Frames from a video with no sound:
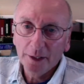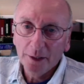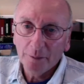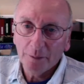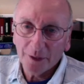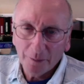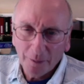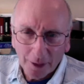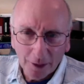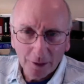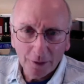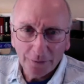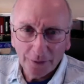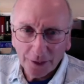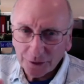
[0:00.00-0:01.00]
But among
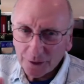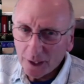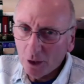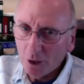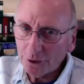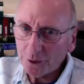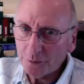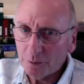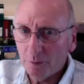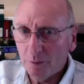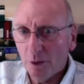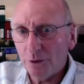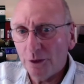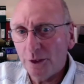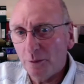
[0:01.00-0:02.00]
other things, they also
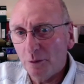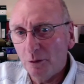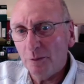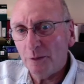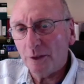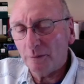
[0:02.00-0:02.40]
promoted the movement